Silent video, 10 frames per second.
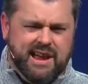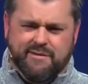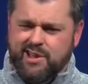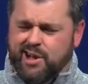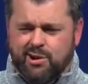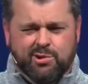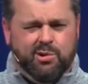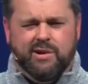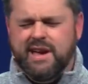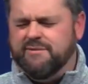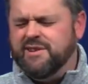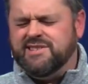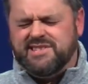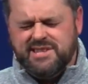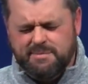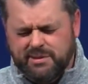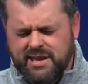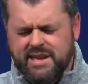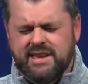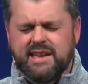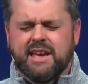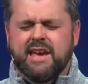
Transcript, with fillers: every uncle, every sibling,